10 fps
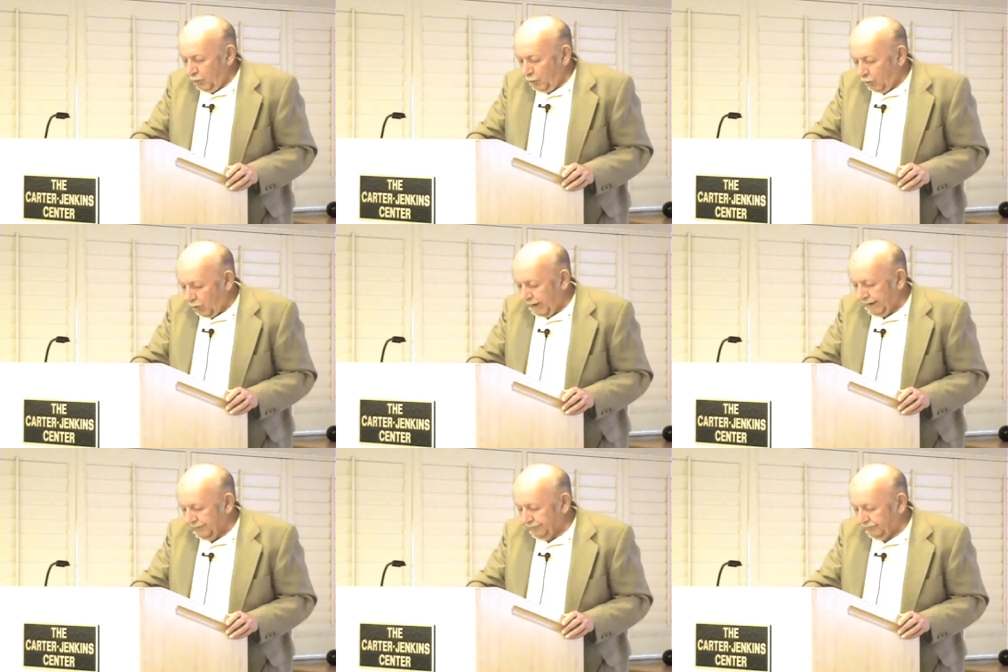
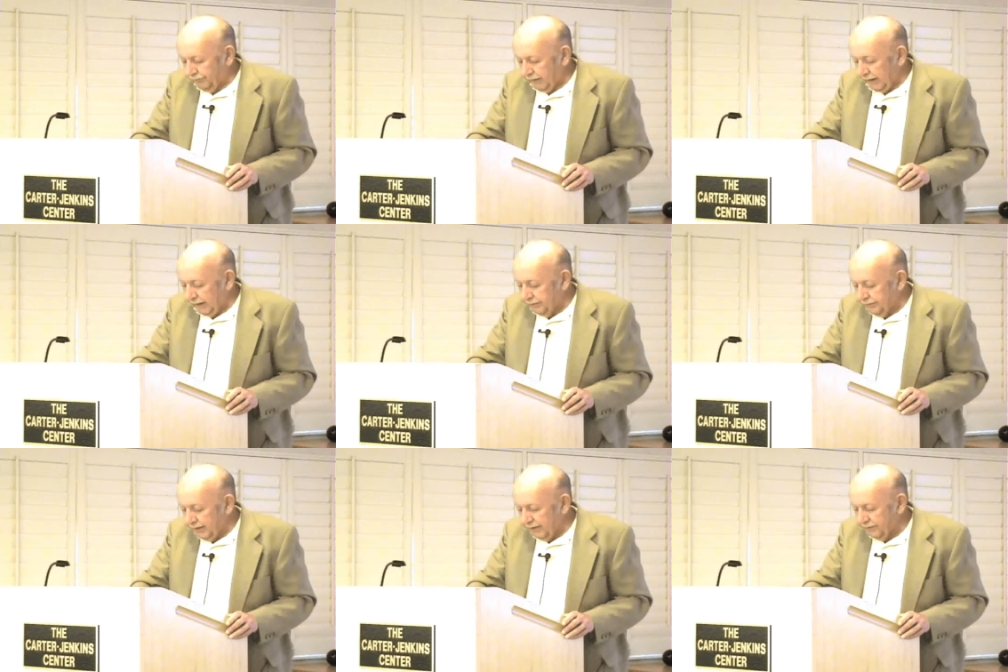way,
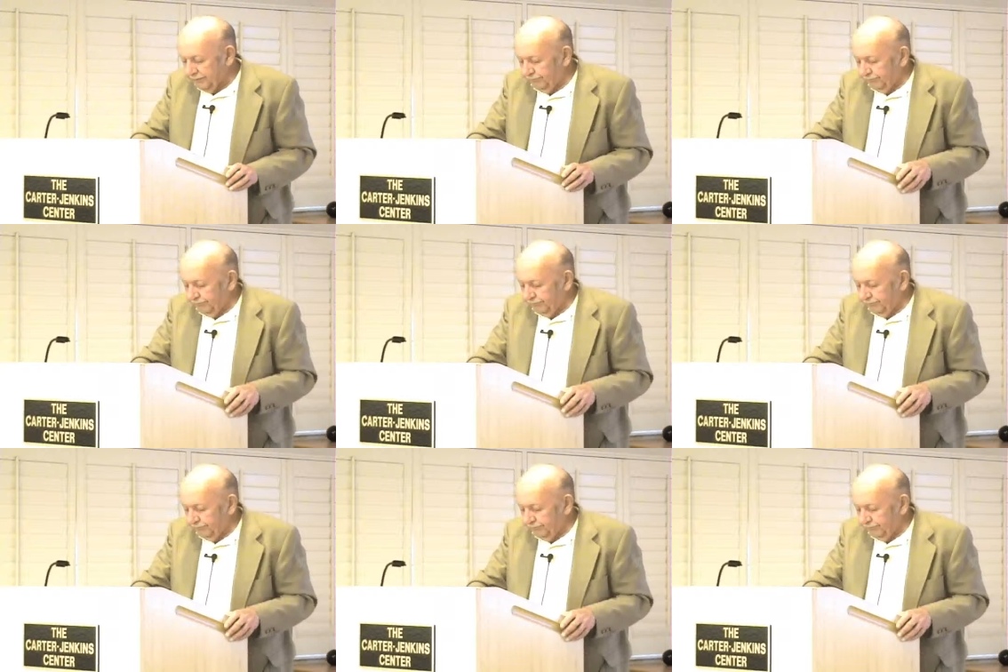and yet